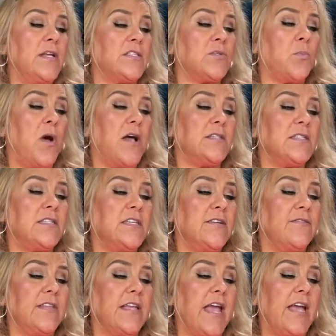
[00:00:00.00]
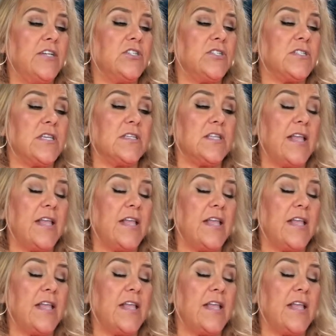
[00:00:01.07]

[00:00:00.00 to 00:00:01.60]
It's Positively Ageless